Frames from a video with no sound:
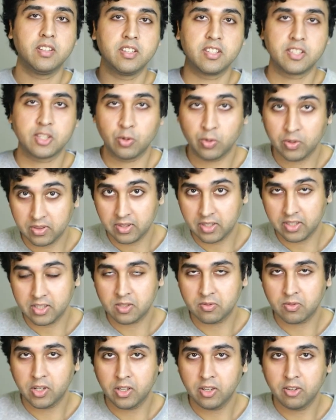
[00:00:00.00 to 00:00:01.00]
So in this
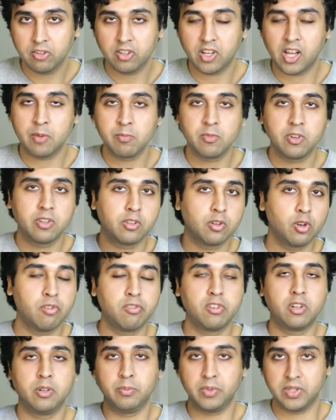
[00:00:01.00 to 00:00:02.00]
video, I'm gonna go
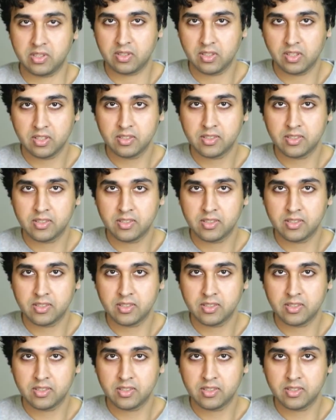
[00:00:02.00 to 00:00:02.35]
over a business